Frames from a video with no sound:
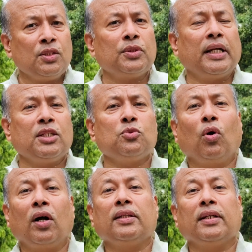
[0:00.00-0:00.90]
So that is
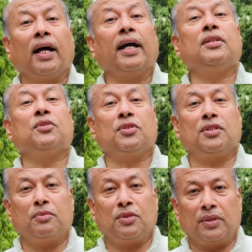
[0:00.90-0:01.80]
what the IIT
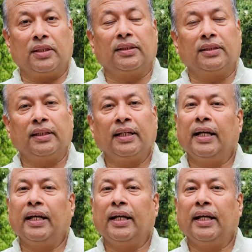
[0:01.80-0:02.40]
system should learn.